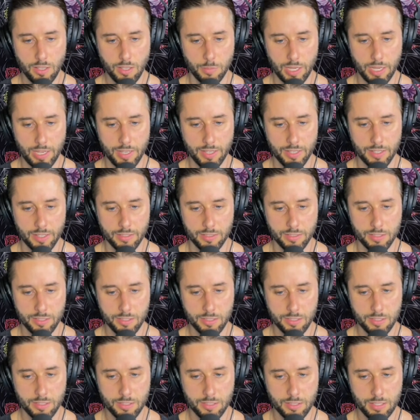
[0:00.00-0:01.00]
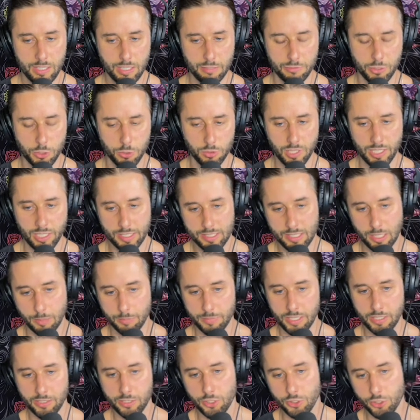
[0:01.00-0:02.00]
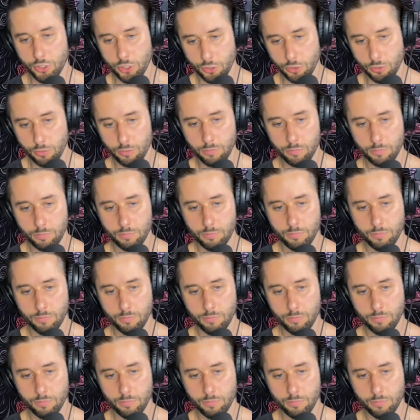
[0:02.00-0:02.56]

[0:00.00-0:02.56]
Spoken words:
And if you'd like something to do,